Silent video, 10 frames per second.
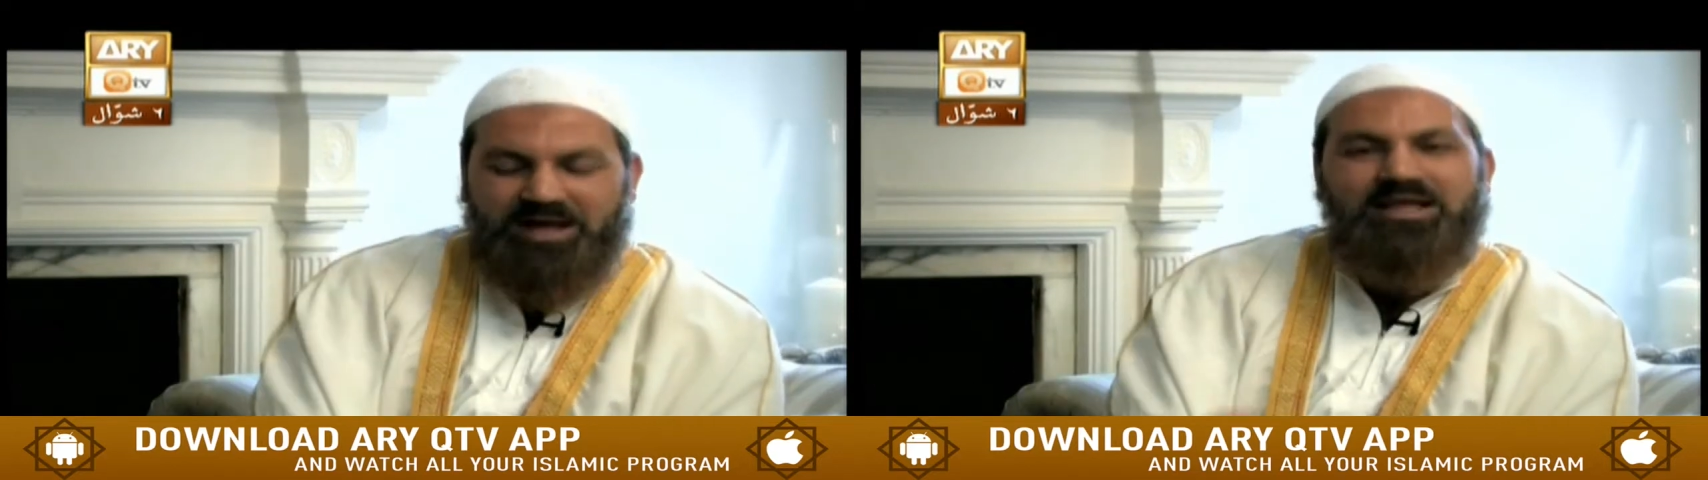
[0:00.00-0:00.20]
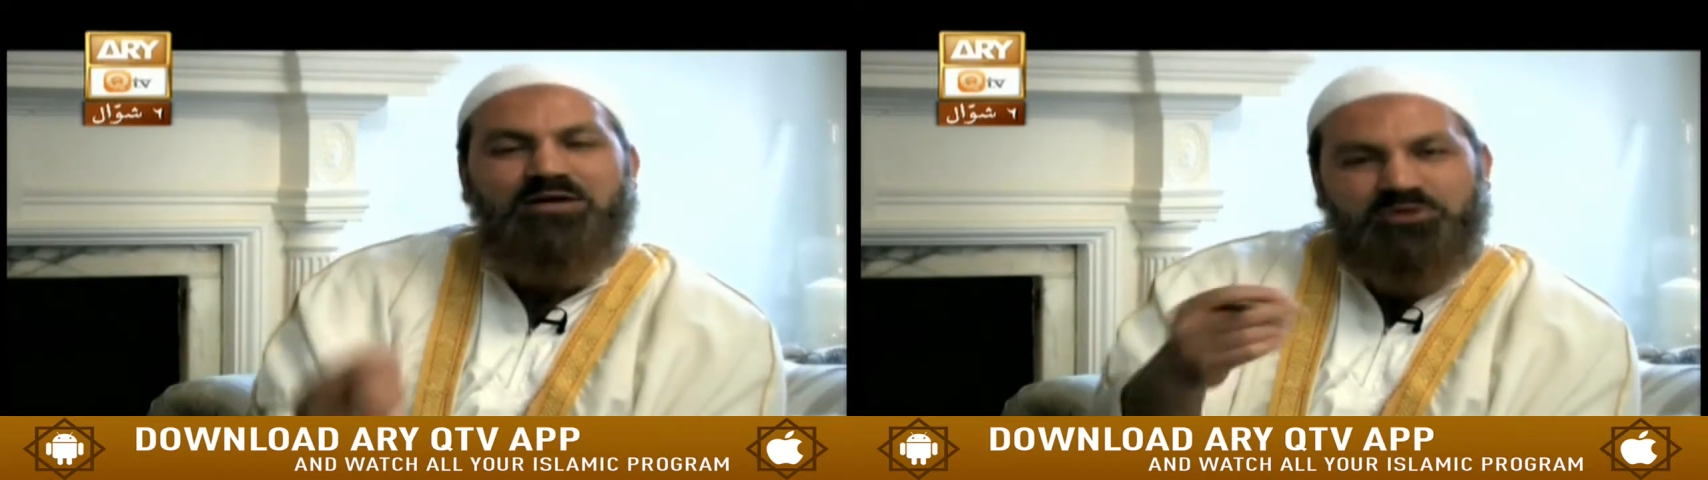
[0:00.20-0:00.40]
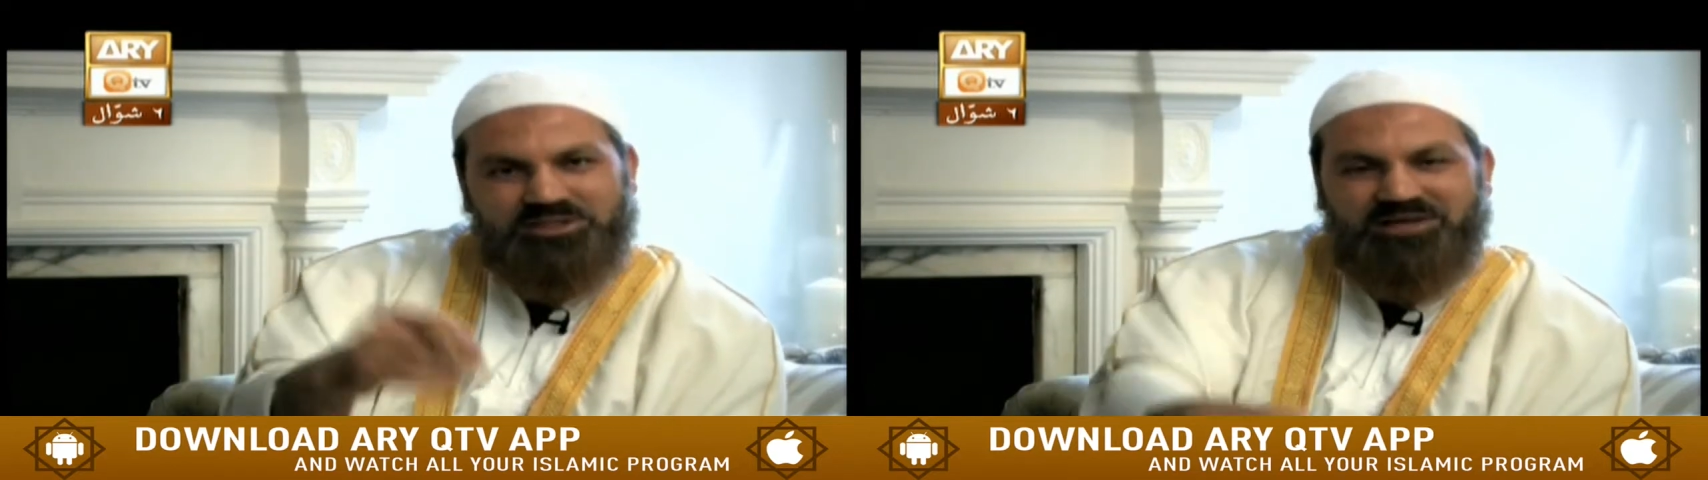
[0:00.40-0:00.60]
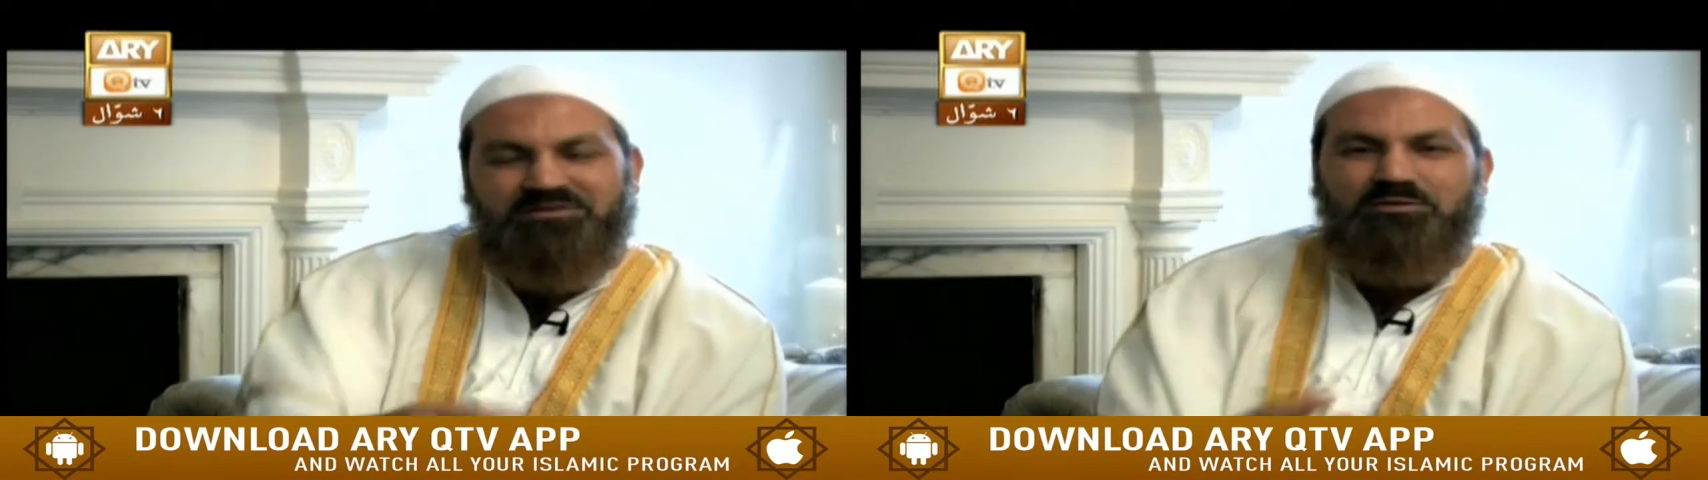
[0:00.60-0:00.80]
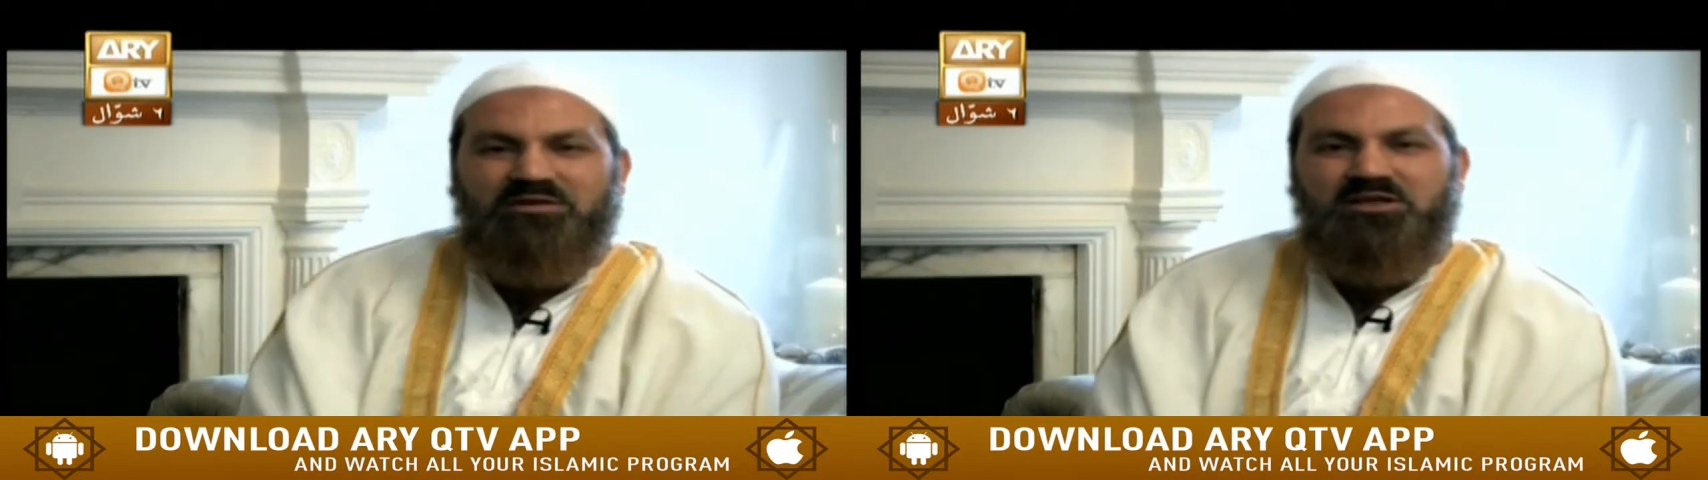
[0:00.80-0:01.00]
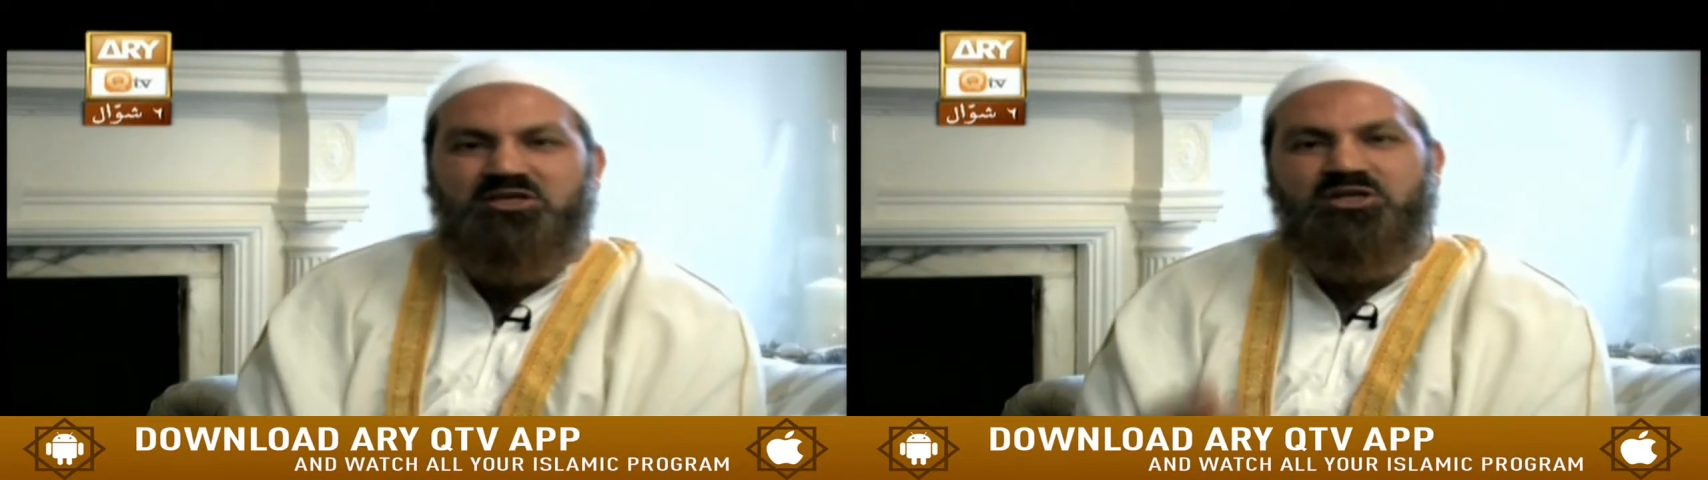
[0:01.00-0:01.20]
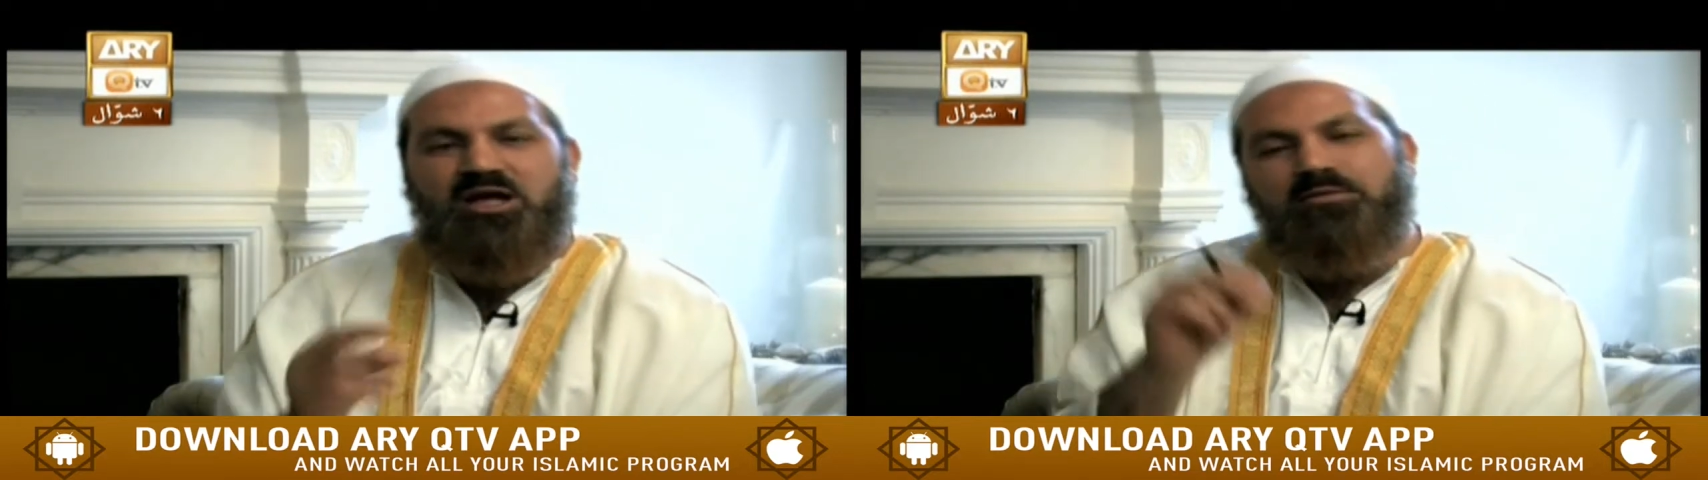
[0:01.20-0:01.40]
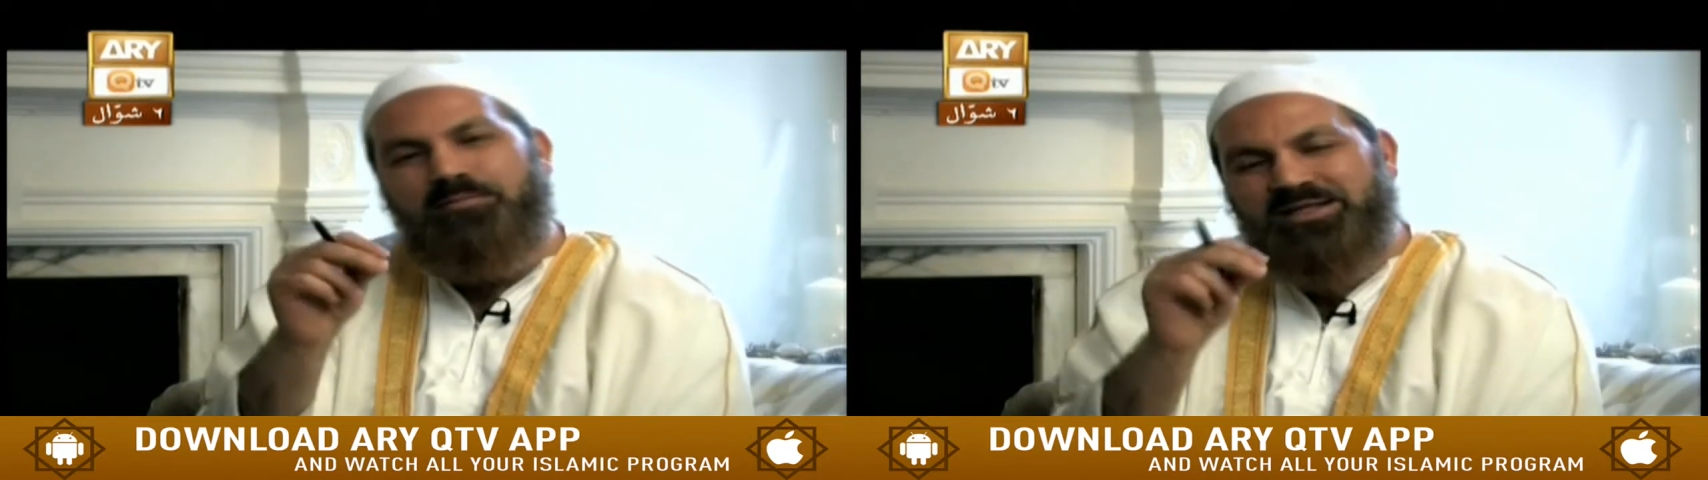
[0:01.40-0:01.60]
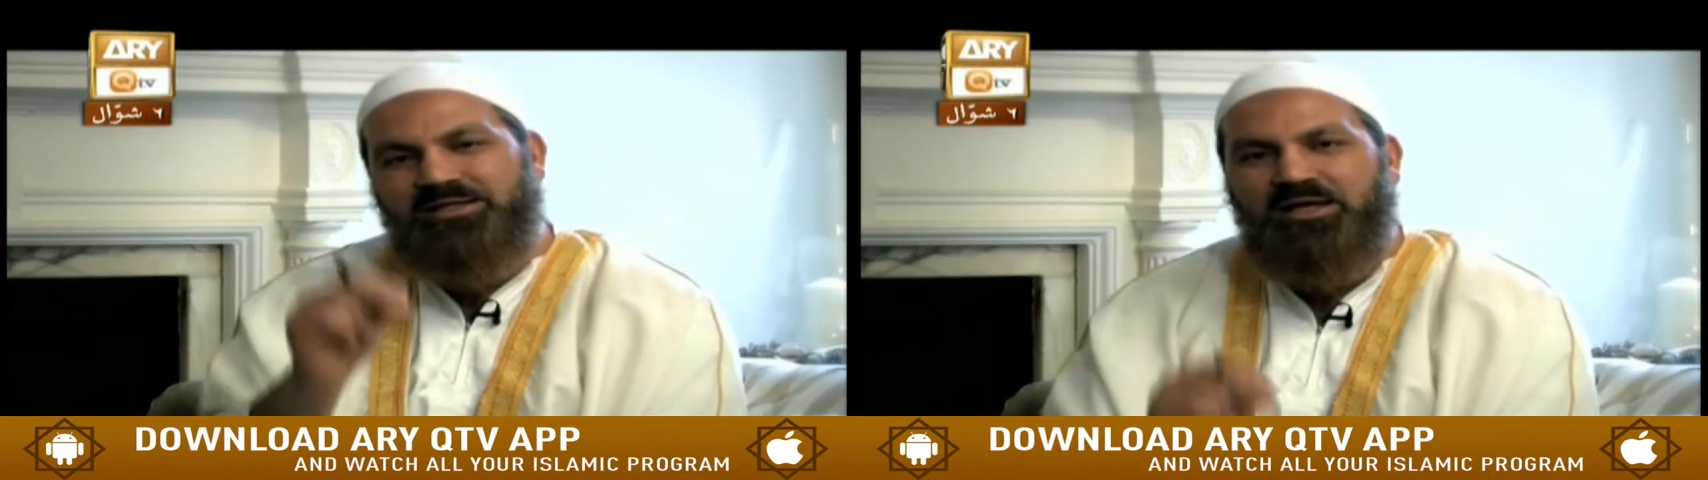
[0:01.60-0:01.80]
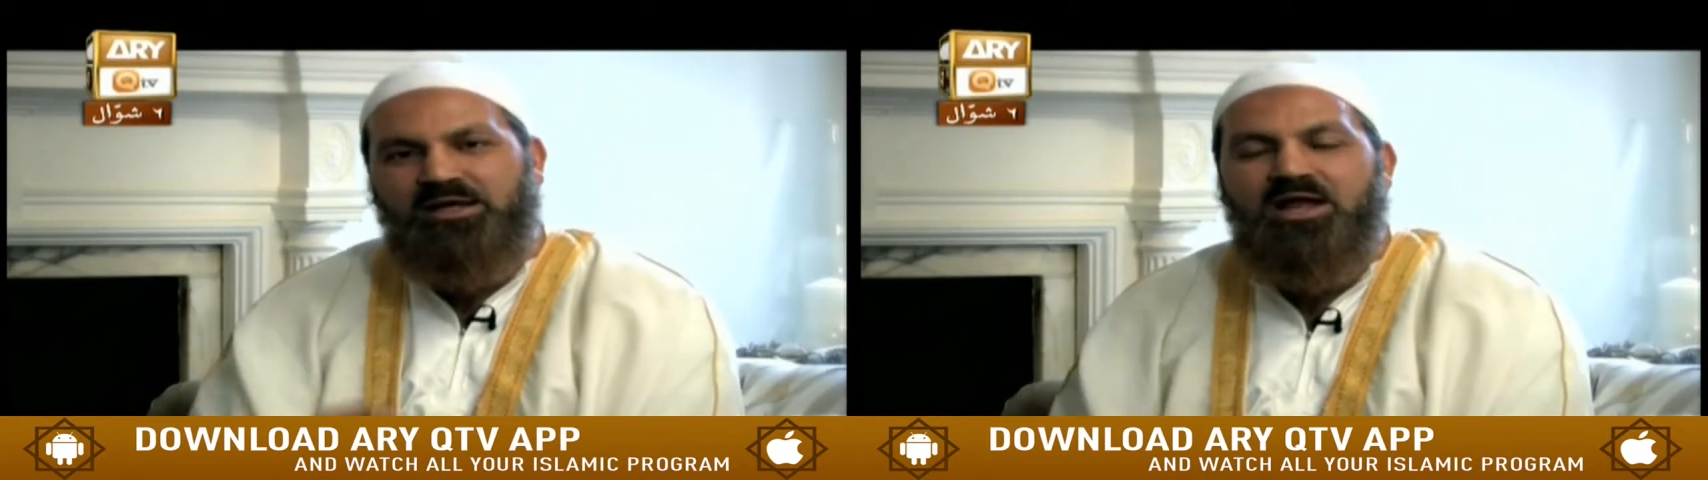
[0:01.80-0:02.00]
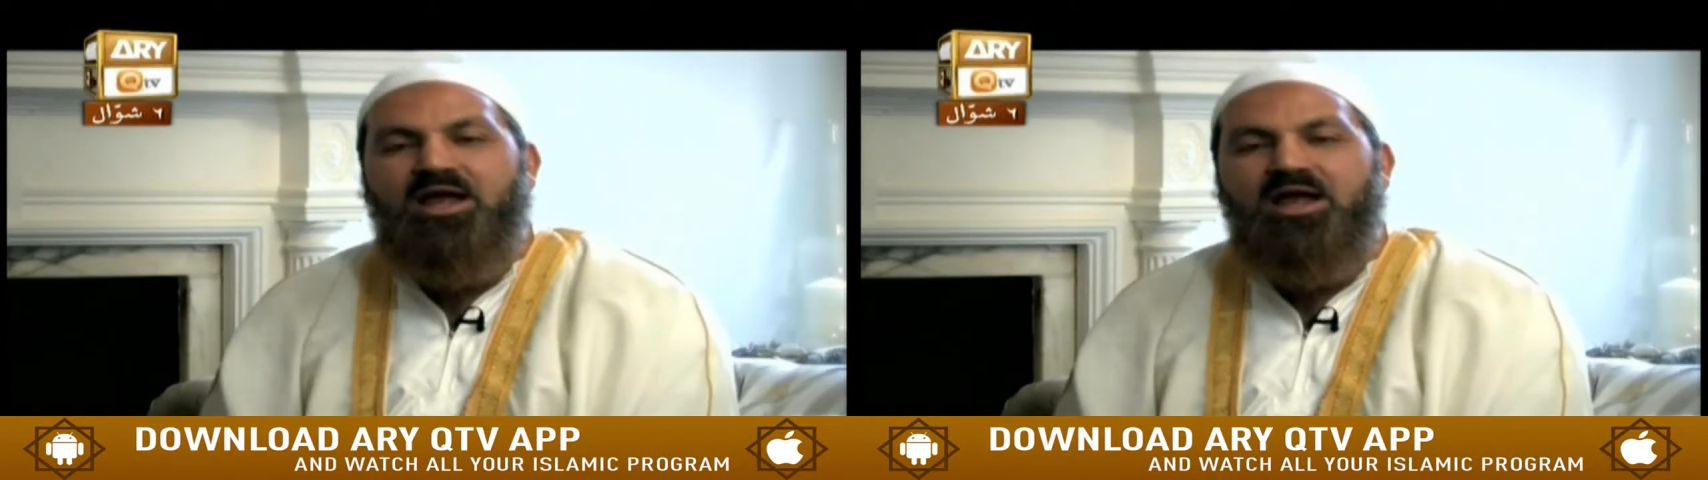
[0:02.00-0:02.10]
and I received the revelation on Monday.